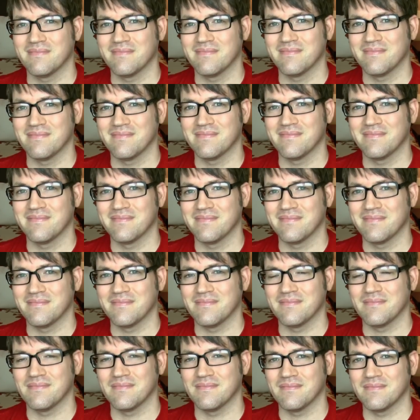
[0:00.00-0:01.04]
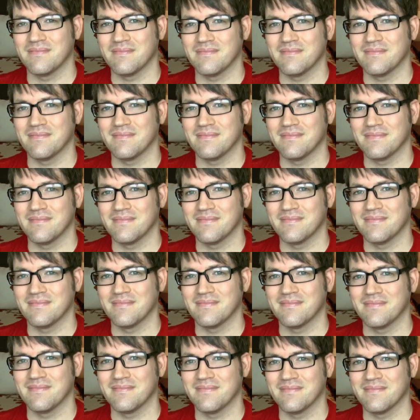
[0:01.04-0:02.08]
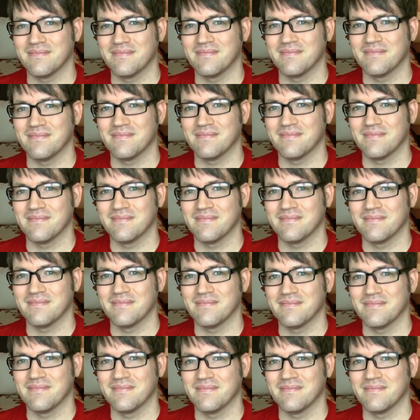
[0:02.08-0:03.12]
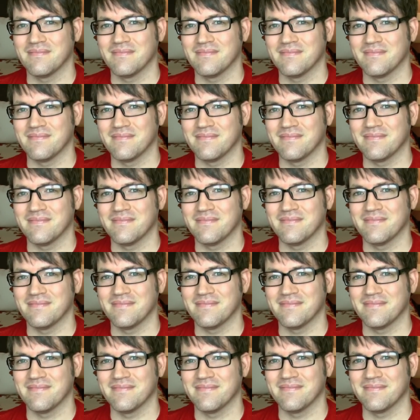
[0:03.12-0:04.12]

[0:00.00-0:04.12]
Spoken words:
(not speaking)